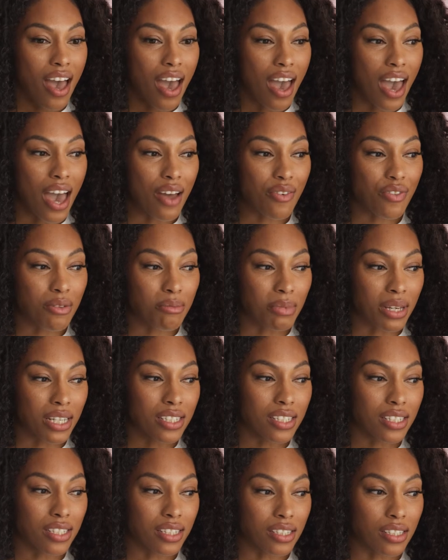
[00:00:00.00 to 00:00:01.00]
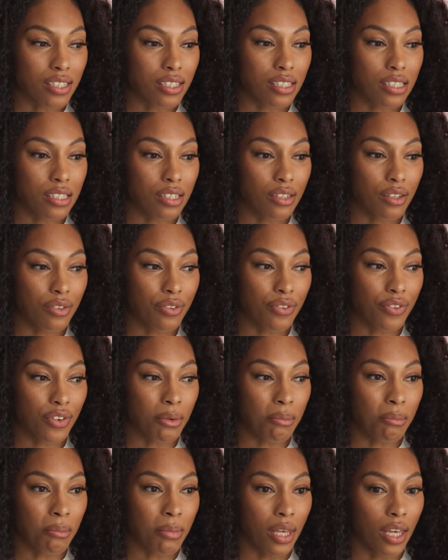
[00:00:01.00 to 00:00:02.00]
Affirmations
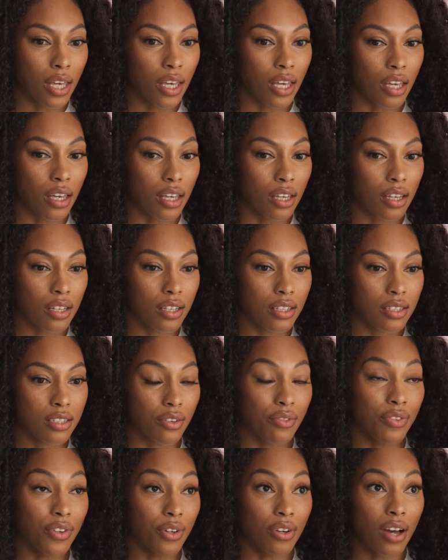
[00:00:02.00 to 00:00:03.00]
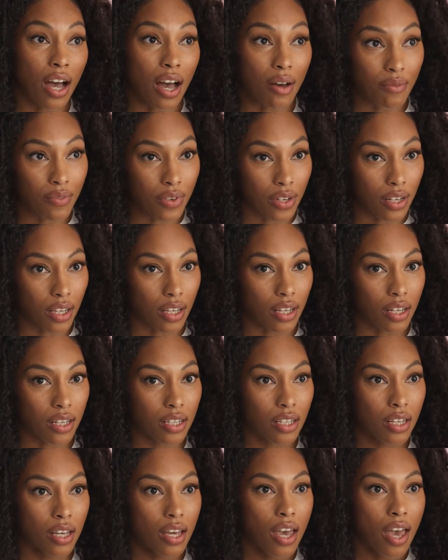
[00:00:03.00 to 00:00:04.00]
for me to feel confident
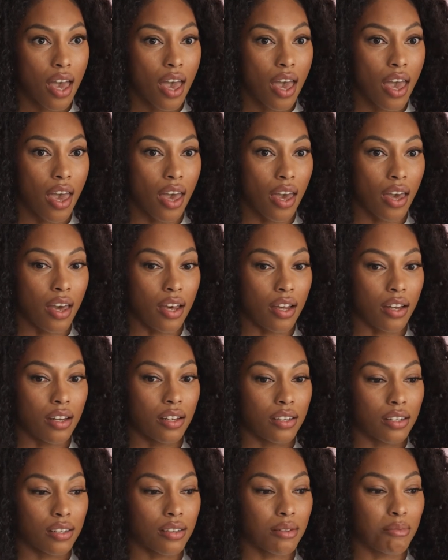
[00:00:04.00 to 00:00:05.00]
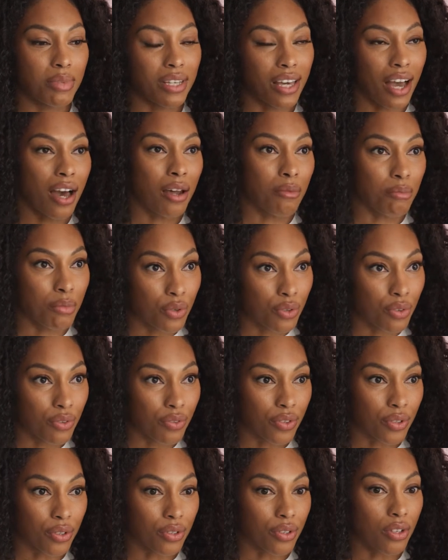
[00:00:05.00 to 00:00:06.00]
and beyond
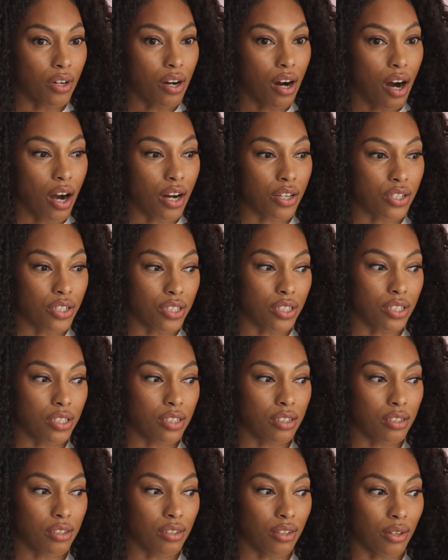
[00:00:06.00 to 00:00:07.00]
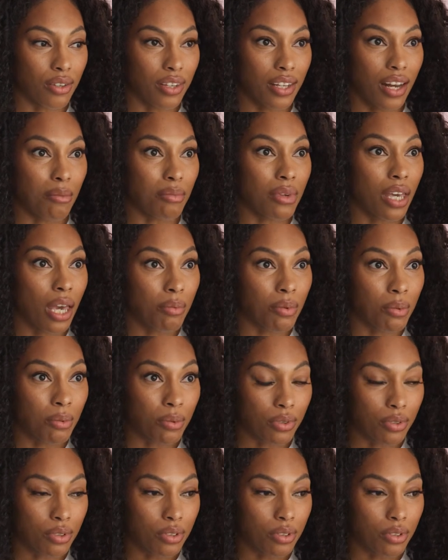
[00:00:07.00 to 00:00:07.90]
beautiful are just, you know, that I'm capable,